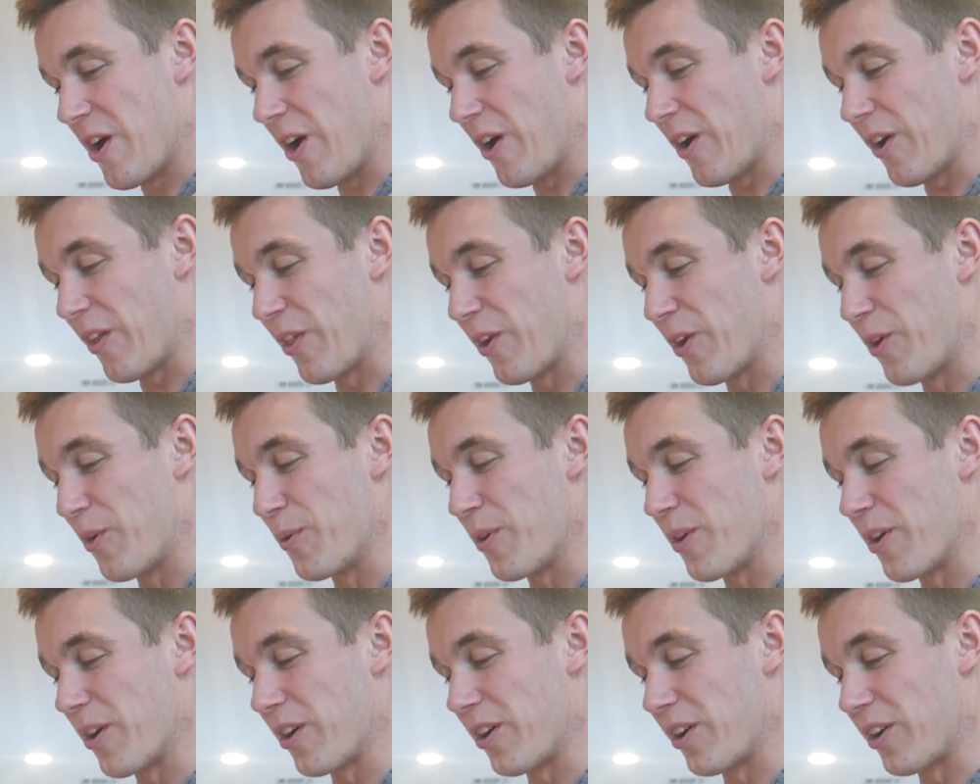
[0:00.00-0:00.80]
Although
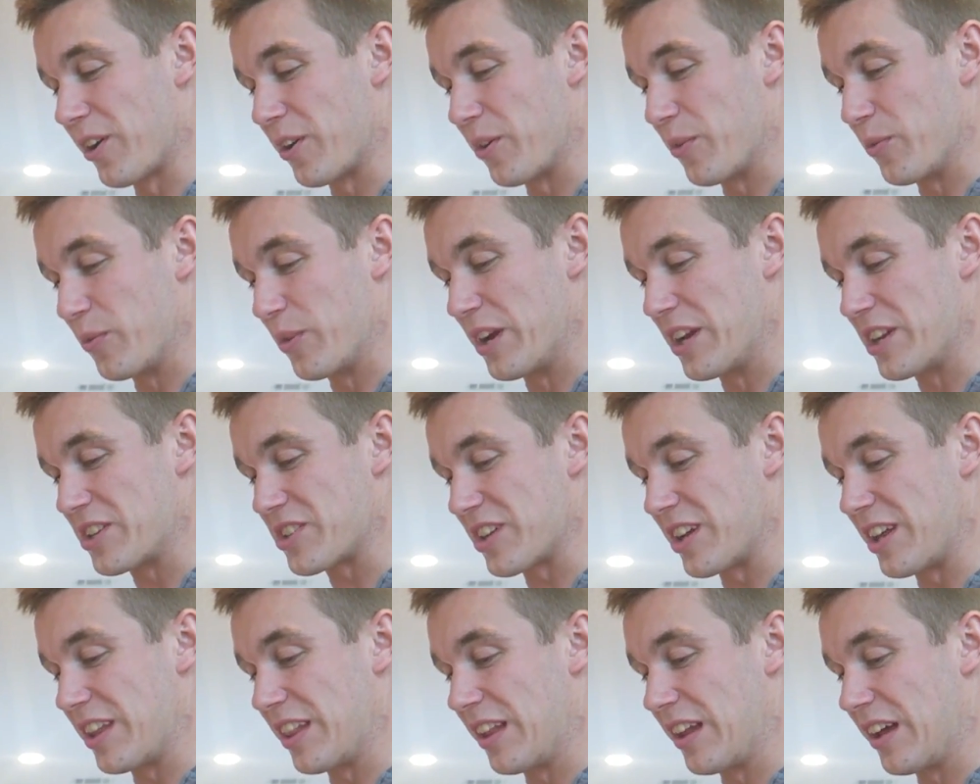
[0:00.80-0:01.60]
we are already
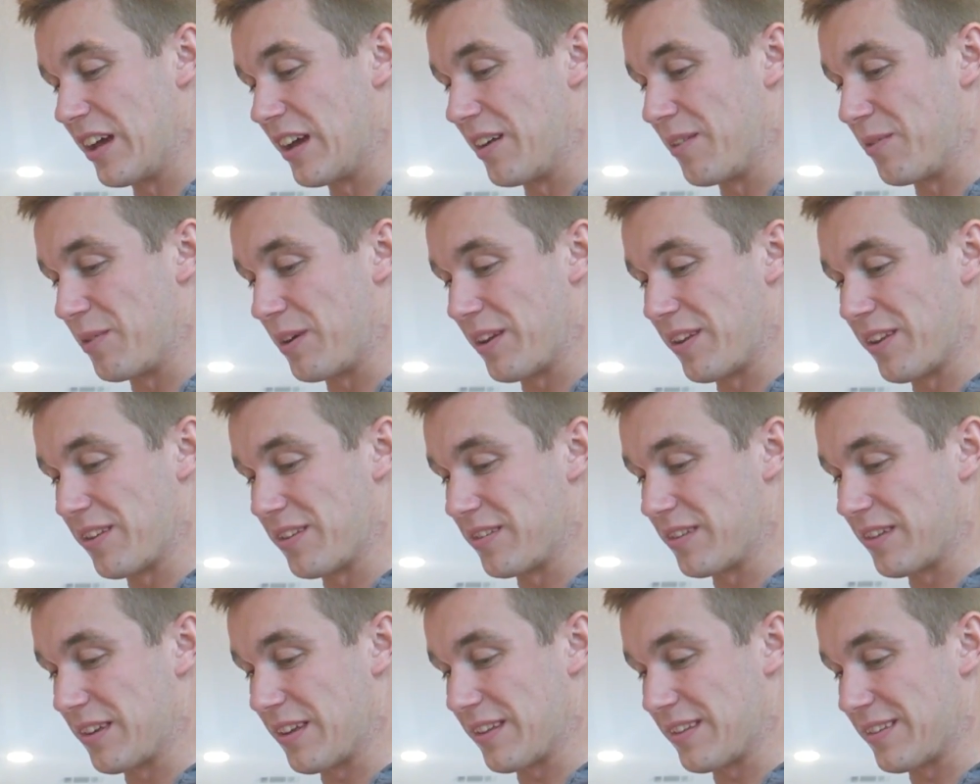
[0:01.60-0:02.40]
rich in love. Wow, this
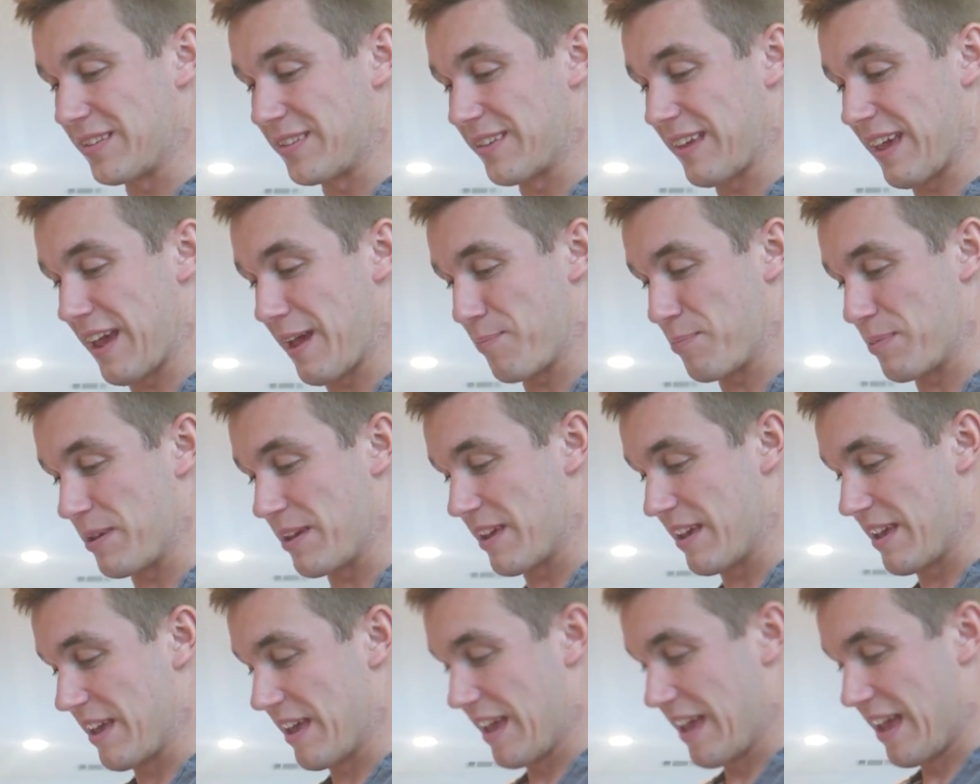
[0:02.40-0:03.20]
is getting
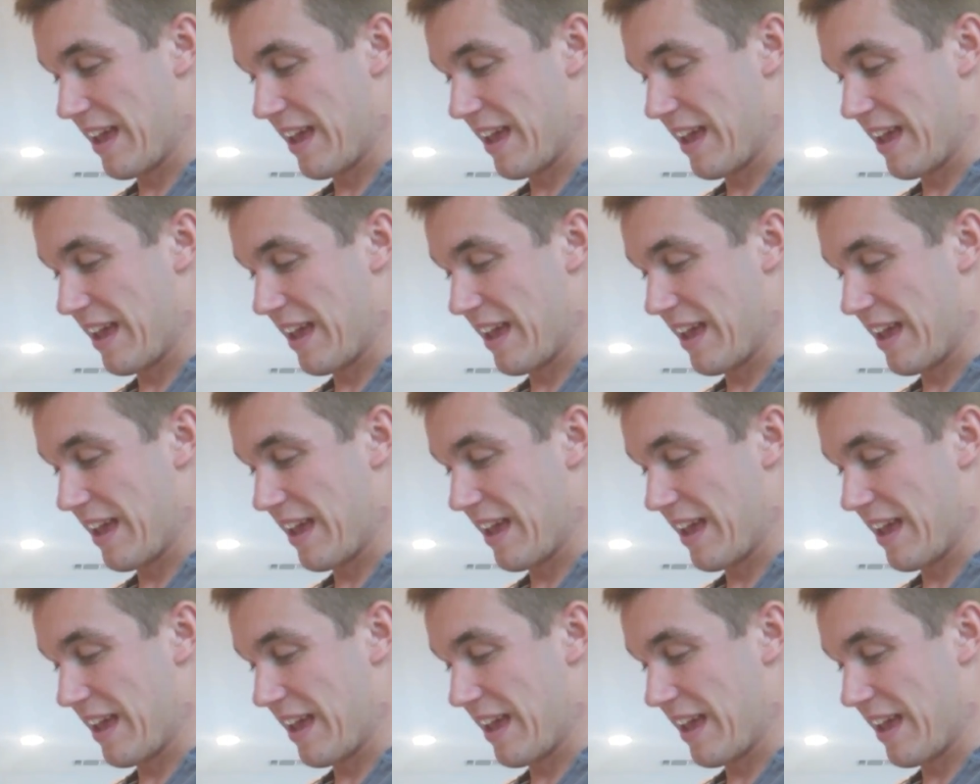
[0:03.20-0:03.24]
sappy.